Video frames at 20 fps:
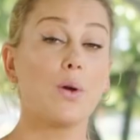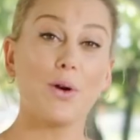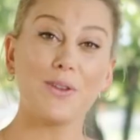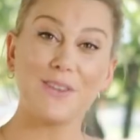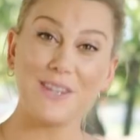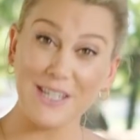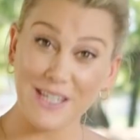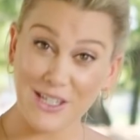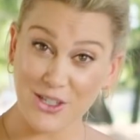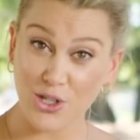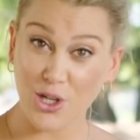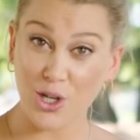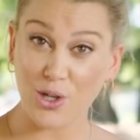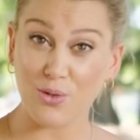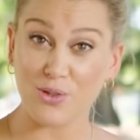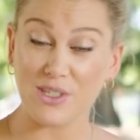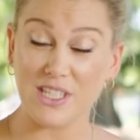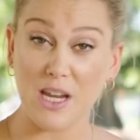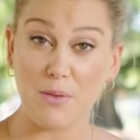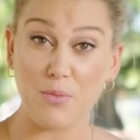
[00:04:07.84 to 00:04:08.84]
want the
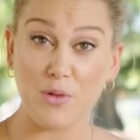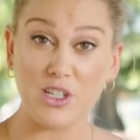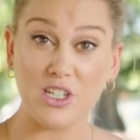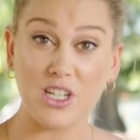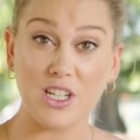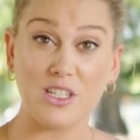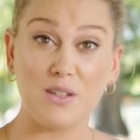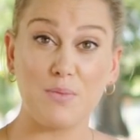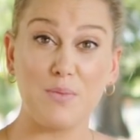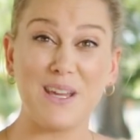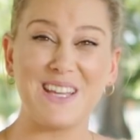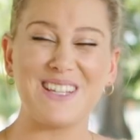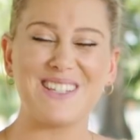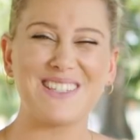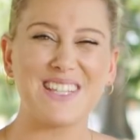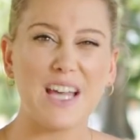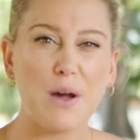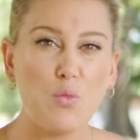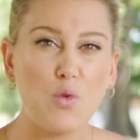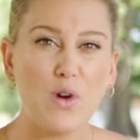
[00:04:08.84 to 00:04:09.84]
internal temperature to be
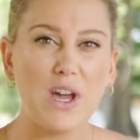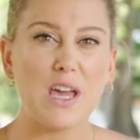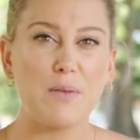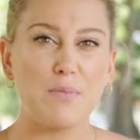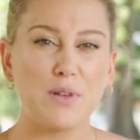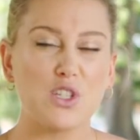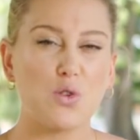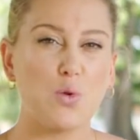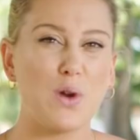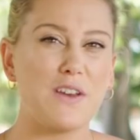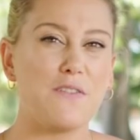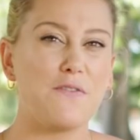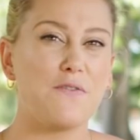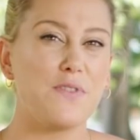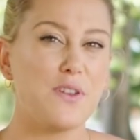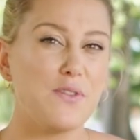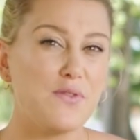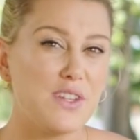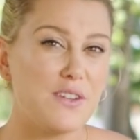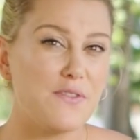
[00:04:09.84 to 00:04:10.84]
somewhere between
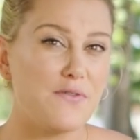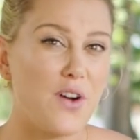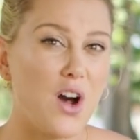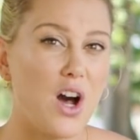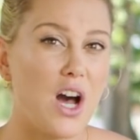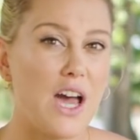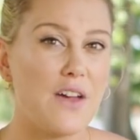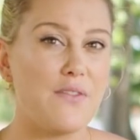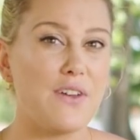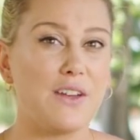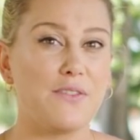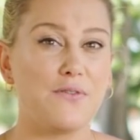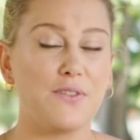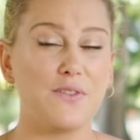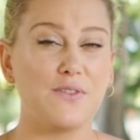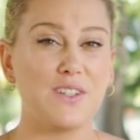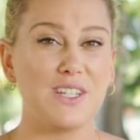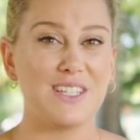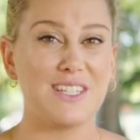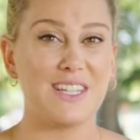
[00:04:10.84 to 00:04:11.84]
55 and
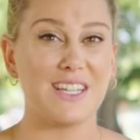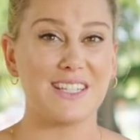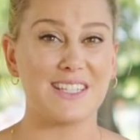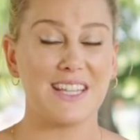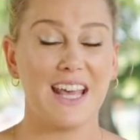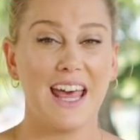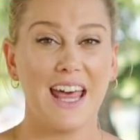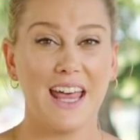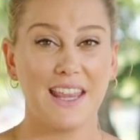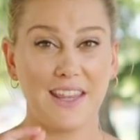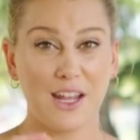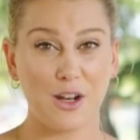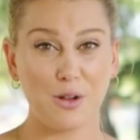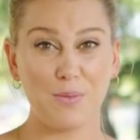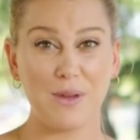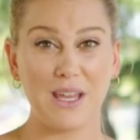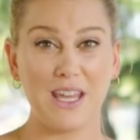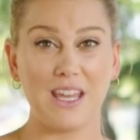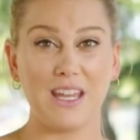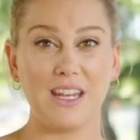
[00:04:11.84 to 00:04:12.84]
56. That'll
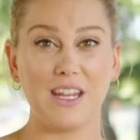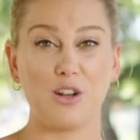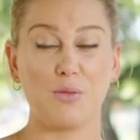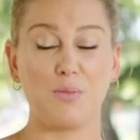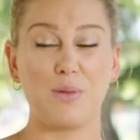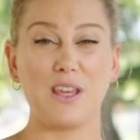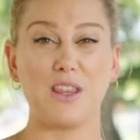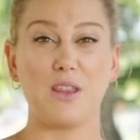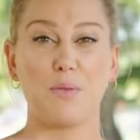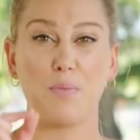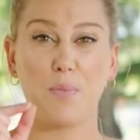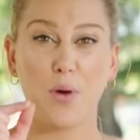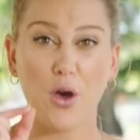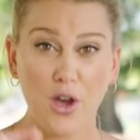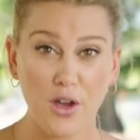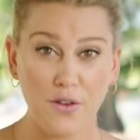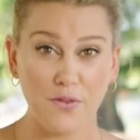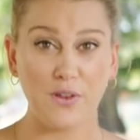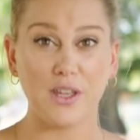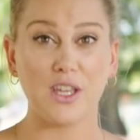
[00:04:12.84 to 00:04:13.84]
mean it'll be the
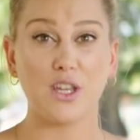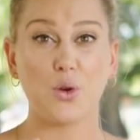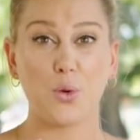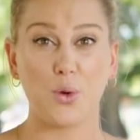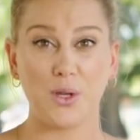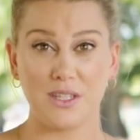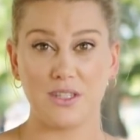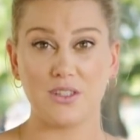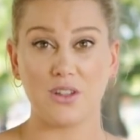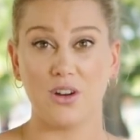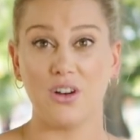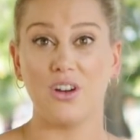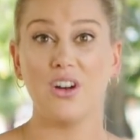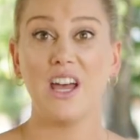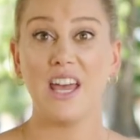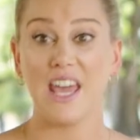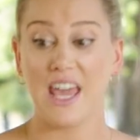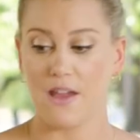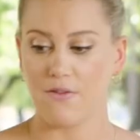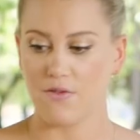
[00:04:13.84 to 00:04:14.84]
perfect cuisson
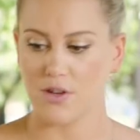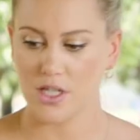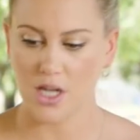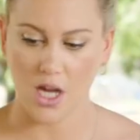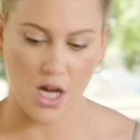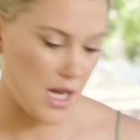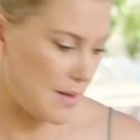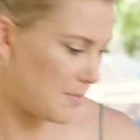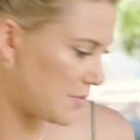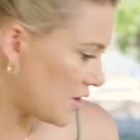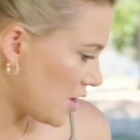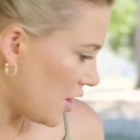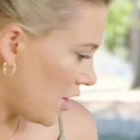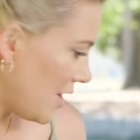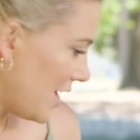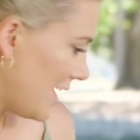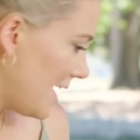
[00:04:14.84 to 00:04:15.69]
every time. So